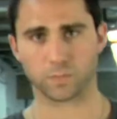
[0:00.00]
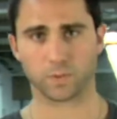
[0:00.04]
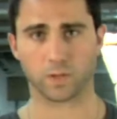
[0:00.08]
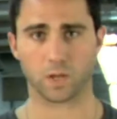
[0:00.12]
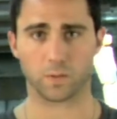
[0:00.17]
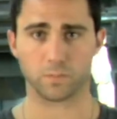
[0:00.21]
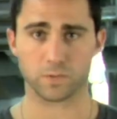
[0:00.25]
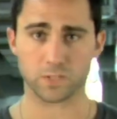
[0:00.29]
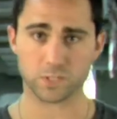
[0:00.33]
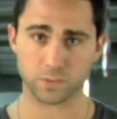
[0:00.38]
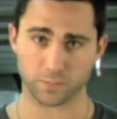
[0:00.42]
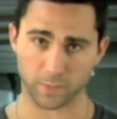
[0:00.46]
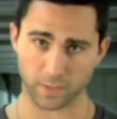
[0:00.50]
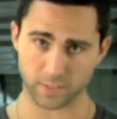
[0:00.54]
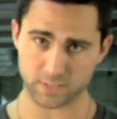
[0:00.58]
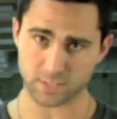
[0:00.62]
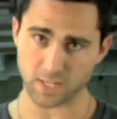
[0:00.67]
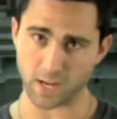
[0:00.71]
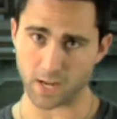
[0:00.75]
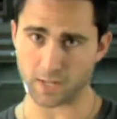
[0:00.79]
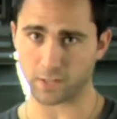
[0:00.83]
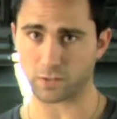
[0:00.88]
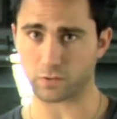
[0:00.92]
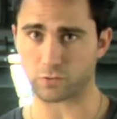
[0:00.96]
becoming
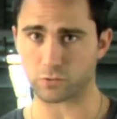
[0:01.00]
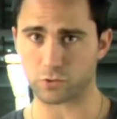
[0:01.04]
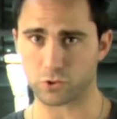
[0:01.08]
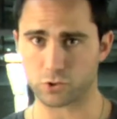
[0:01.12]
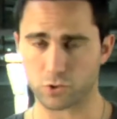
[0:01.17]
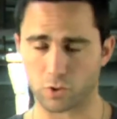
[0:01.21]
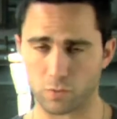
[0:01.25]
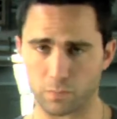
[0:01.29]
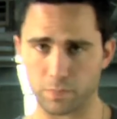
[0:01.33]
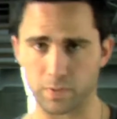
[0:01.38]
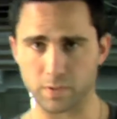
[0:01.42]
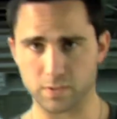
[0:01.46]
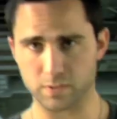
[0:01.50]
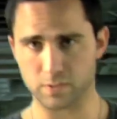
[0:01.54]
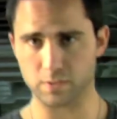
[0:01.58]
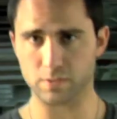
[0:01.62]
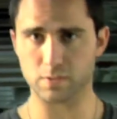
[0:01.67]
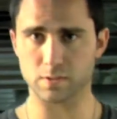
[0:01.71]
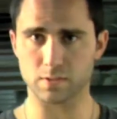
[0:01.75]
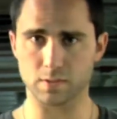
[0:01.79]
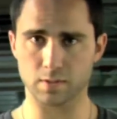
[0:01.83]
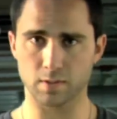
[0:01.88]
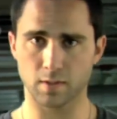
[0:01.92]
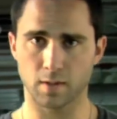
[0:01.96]
spectacular
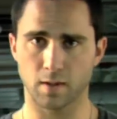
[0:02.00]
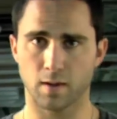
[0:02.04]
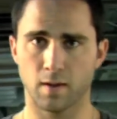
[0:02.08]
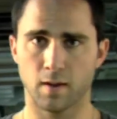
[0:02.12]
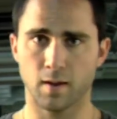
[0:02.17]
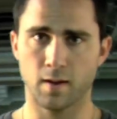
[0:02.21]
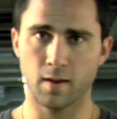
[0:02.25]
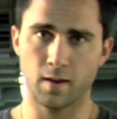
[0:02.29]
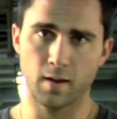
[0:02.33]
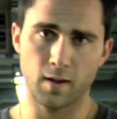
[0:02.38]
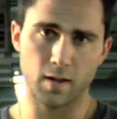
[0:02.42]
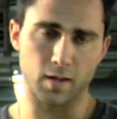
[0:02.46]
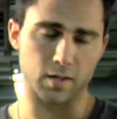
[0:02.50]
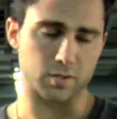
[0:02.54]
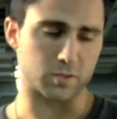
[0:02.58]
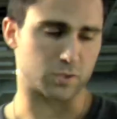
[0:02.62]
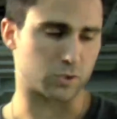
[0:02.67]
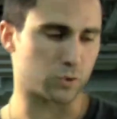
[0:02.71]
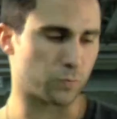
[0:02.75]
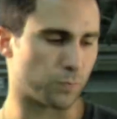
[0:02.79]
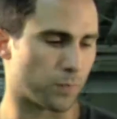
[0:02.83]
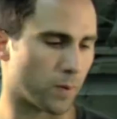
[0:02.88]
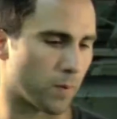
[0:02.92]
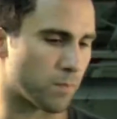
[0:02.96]
showpieces, and
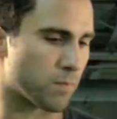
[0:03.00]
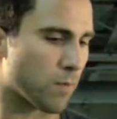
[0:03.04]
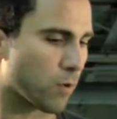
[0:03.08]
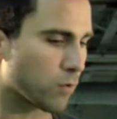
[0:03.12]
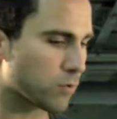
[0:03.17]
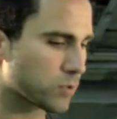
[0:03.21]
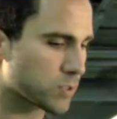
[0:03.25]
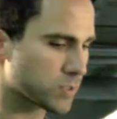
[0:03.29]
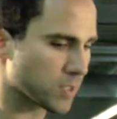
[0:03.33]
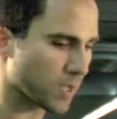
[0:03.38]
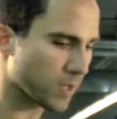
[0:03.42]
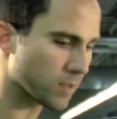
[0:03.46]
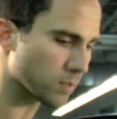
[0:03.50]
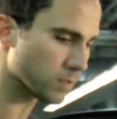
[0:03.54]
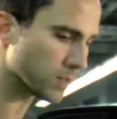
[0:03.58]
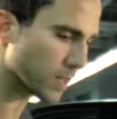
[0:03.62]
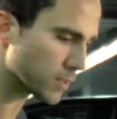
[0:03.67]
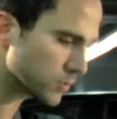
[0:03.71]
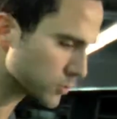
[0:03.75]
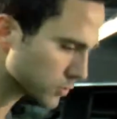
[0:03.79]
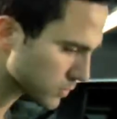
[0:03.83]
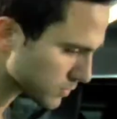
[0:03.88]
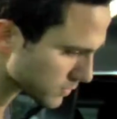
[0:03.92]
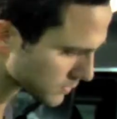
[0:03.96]
soup up motorcycle
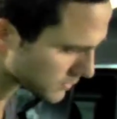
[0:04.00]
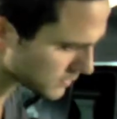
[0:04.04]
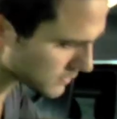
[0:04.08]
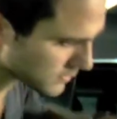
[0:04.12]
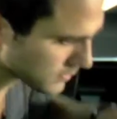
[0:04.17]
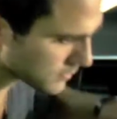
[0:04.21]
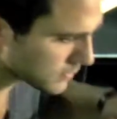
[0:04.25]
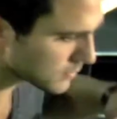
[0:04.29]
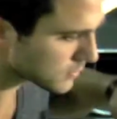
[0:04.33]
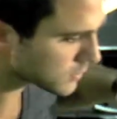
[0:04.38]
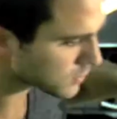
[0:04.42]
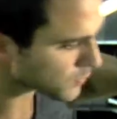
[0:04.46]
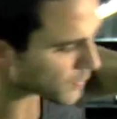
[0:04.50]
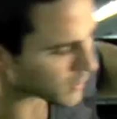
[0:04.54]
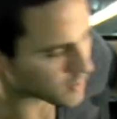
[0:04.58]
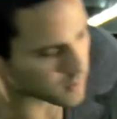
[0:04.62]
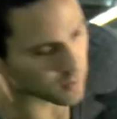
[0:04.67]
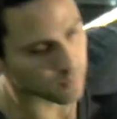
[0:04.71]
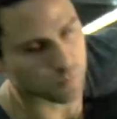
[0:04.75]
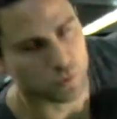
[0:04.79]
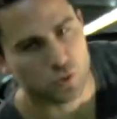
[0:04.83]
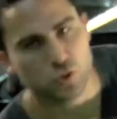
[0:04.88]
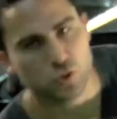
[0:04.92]
engines to make them